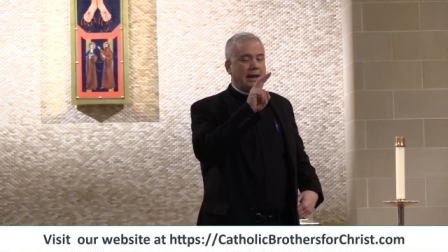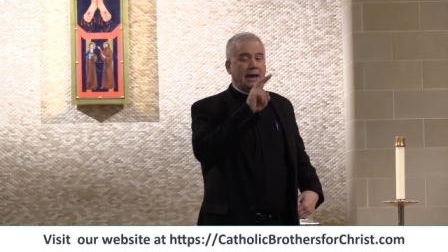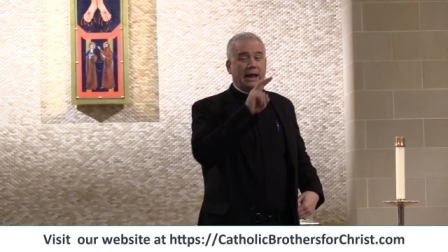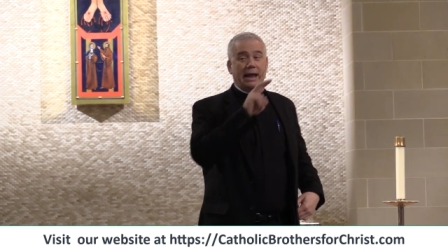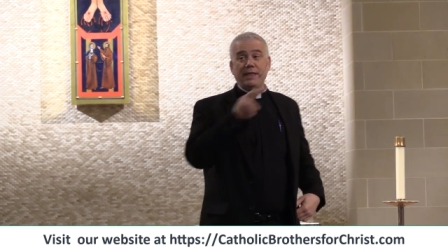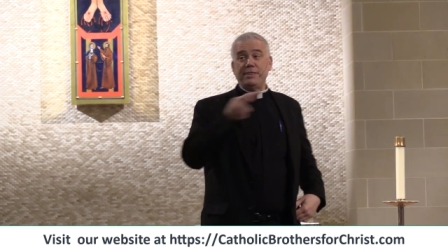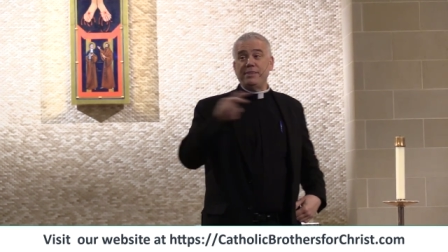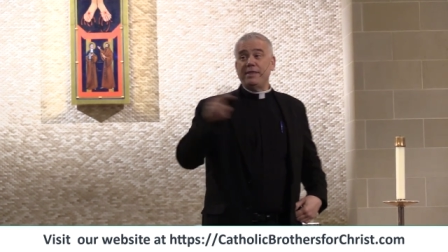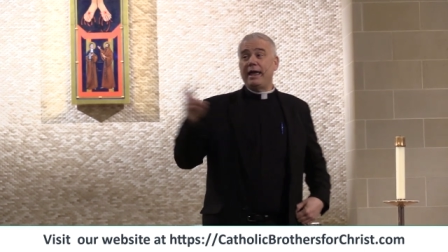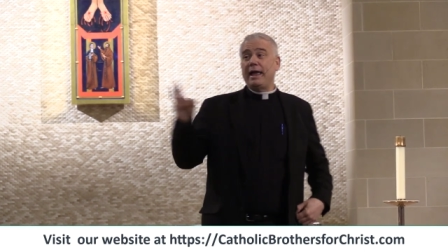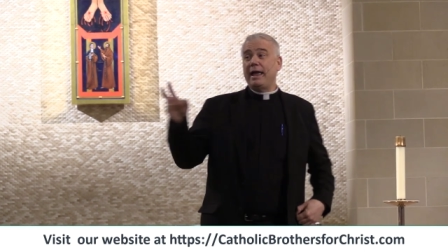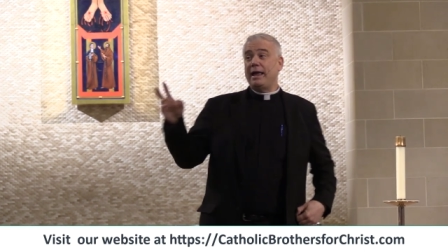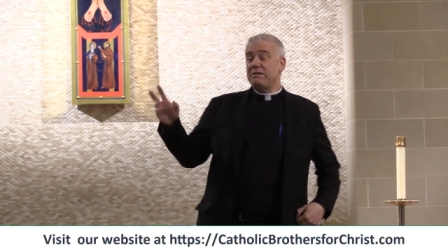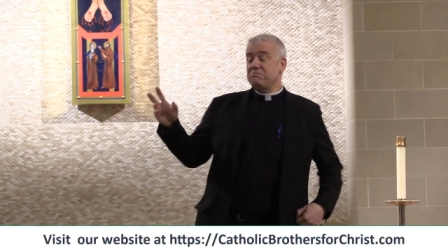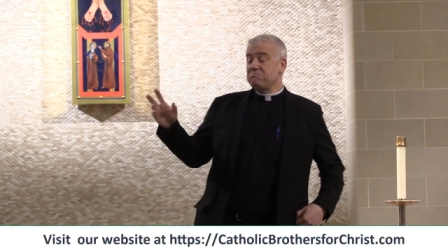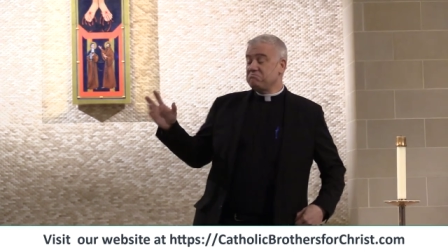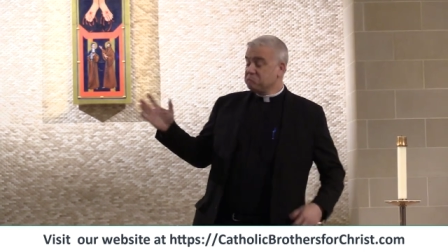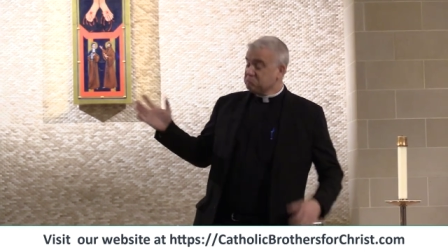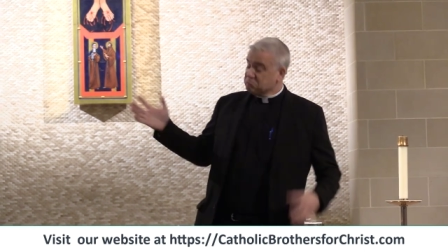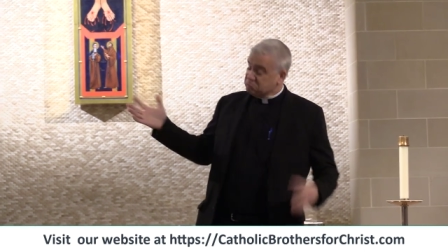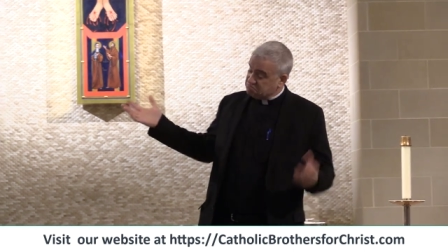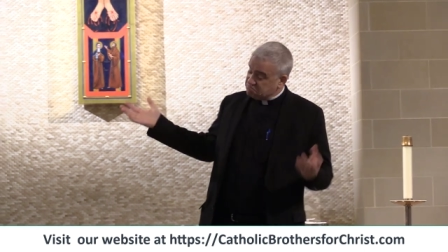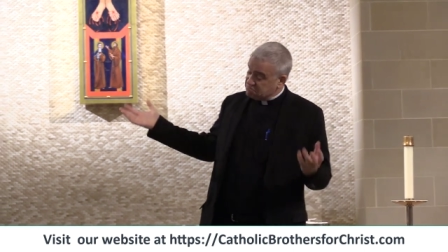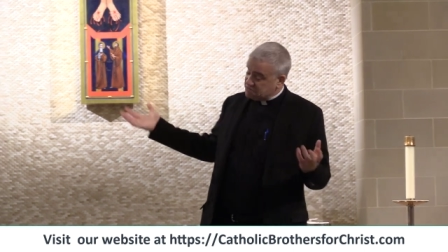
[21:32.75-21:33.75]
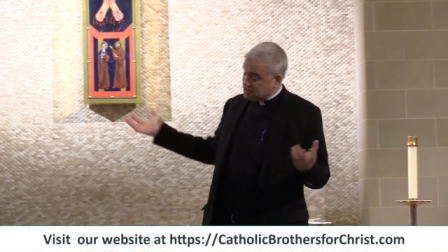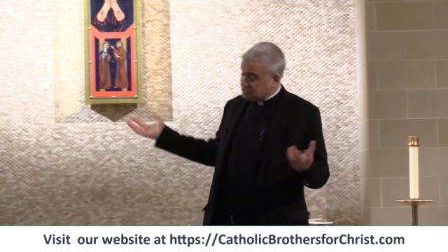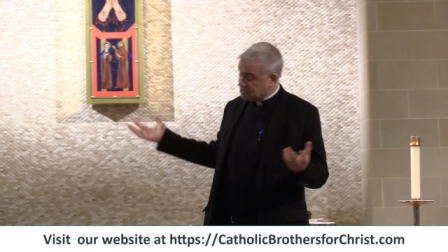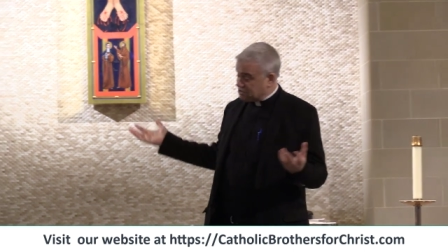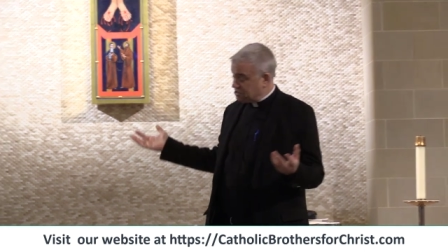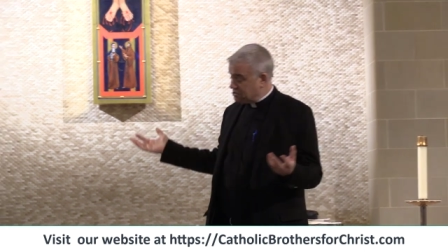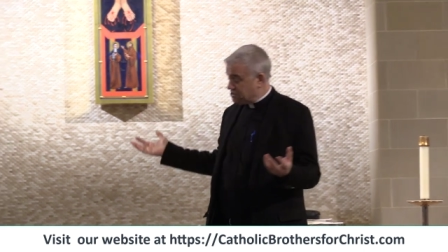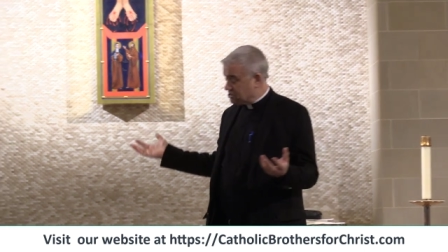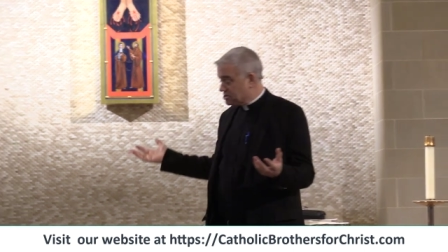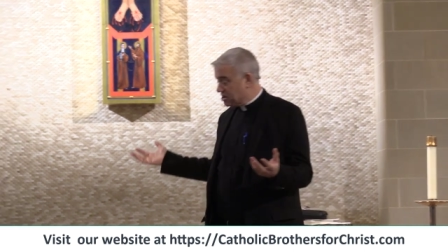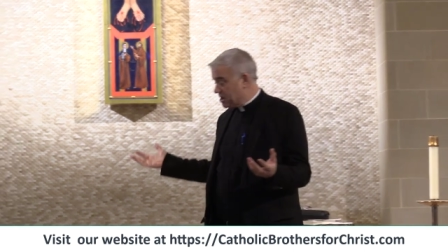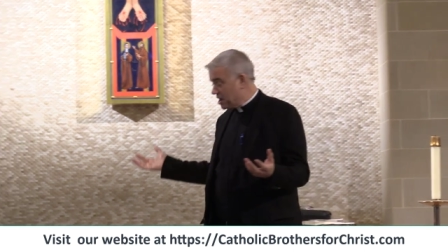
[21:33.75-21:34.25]
And then, this
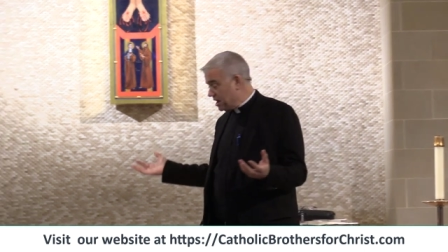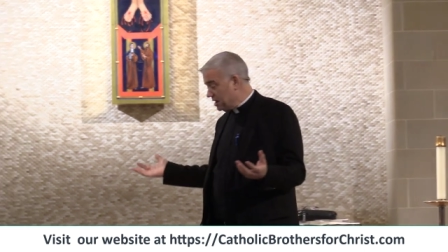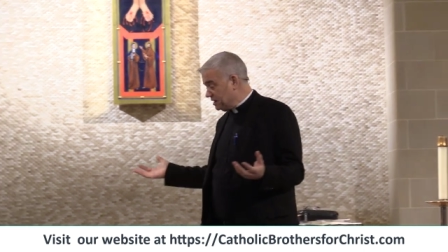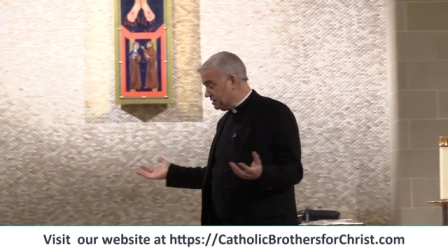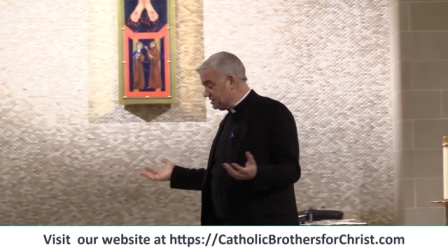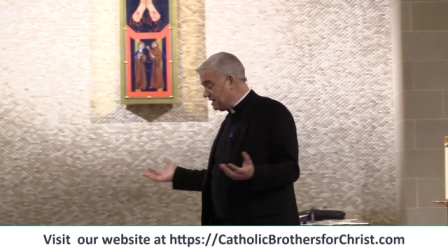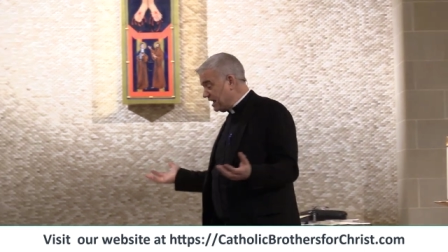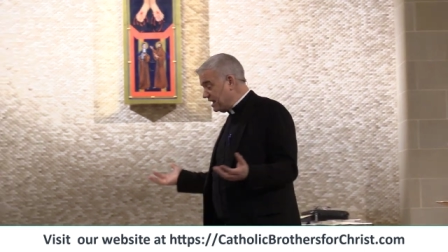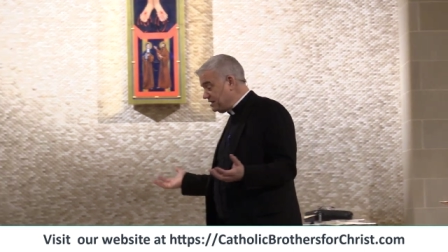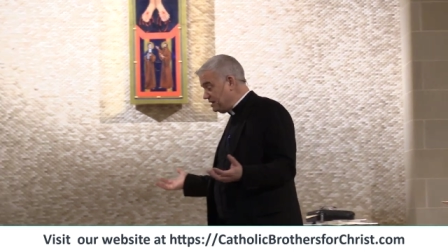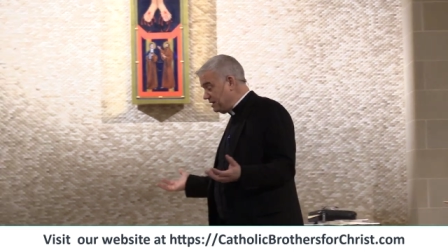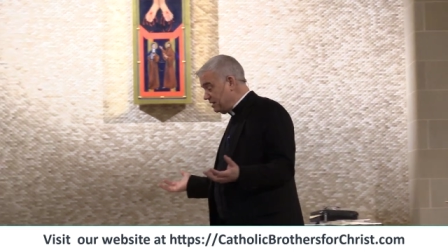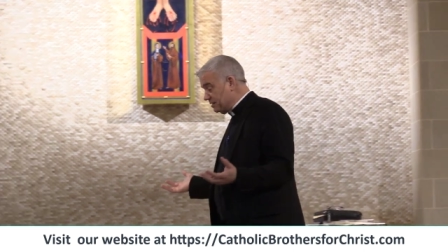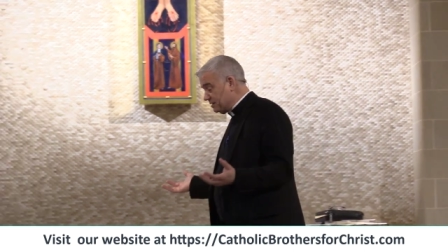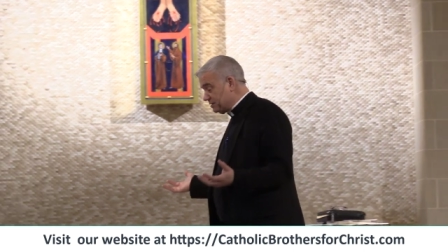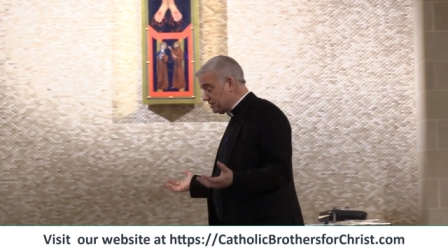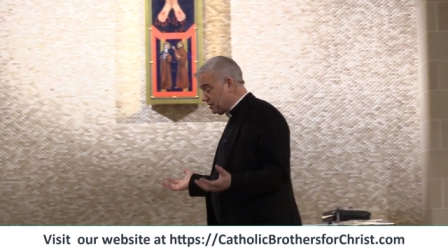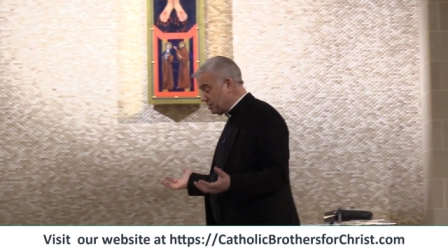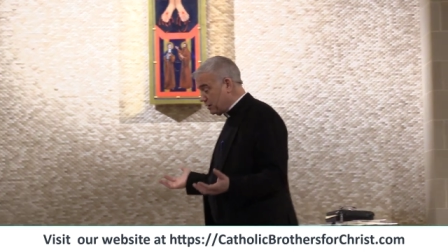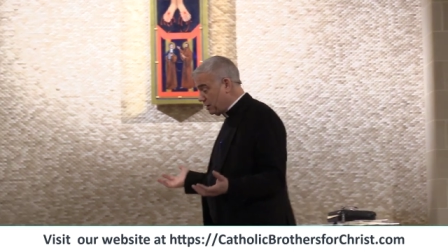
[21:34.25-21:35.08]
is uh, 10 years